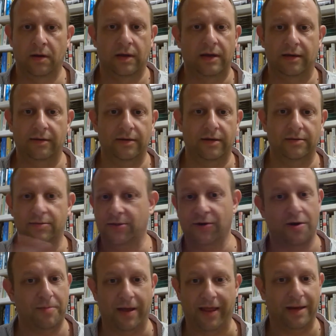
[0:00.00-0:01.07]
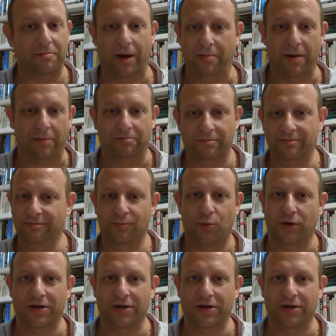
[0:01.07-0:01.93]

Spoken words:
about that. My mum wandered out and